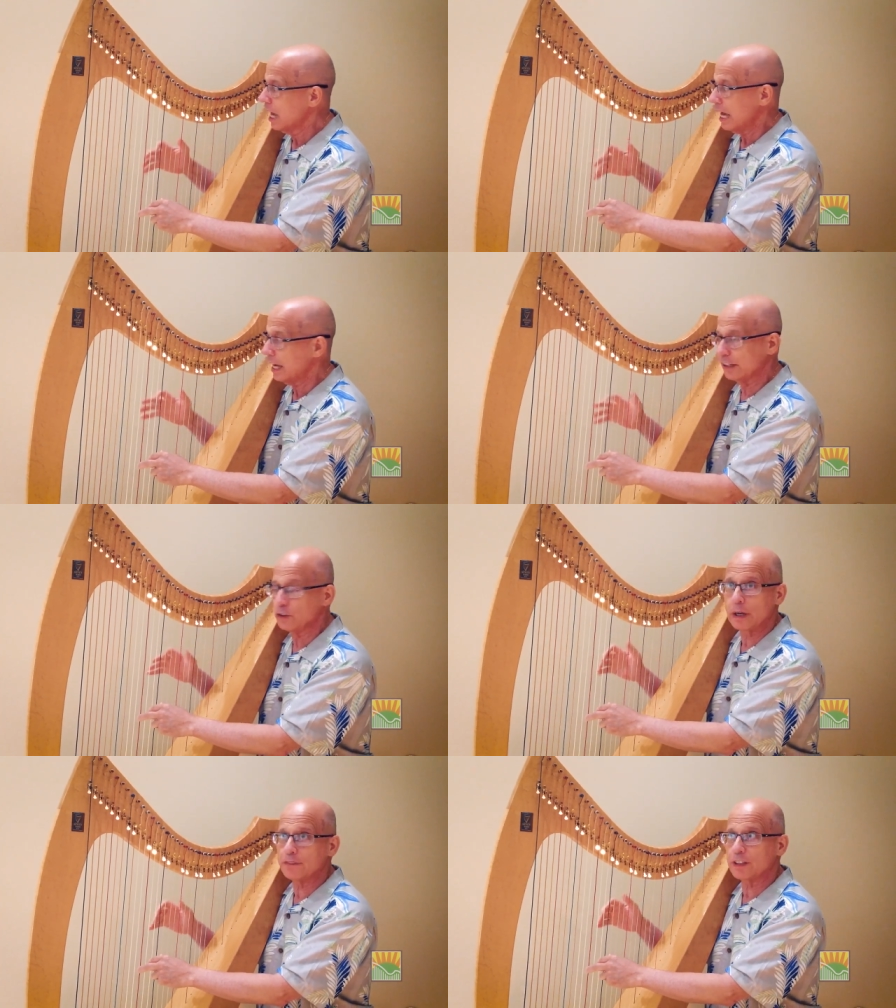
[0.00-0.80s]
And
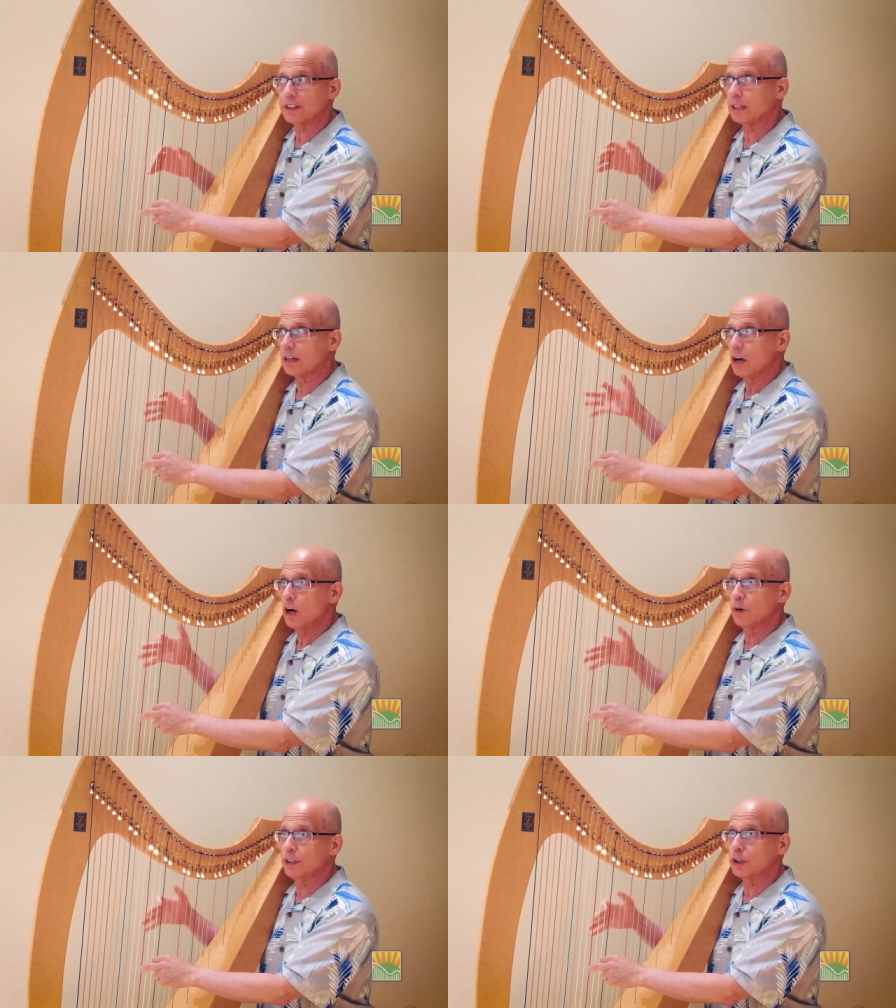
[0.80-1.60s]
you have to think,
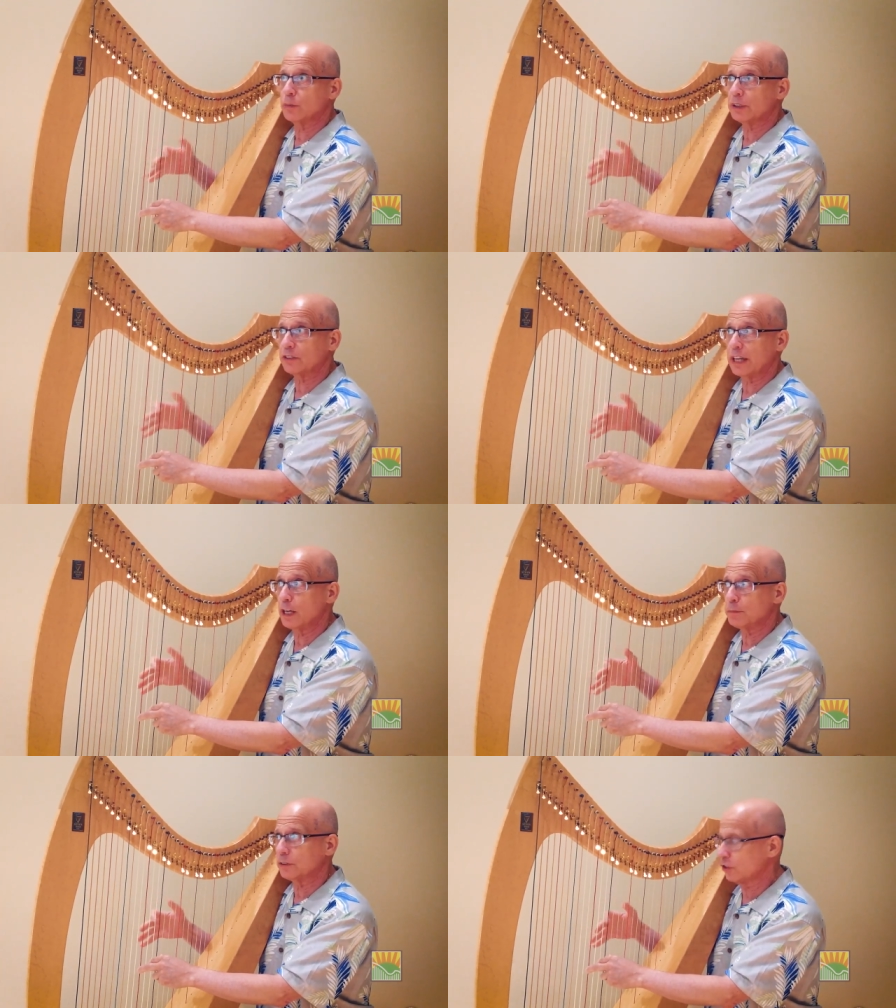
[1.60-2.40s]
oh dear, what's the
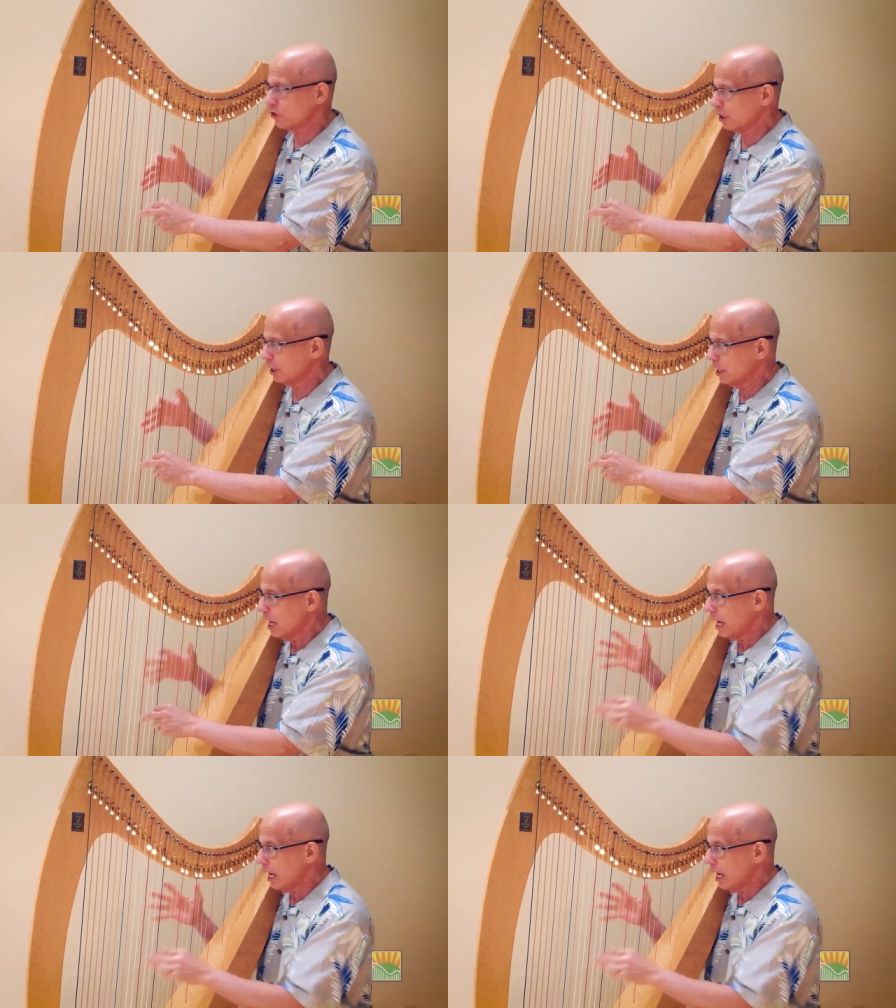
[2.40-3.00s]
hand position?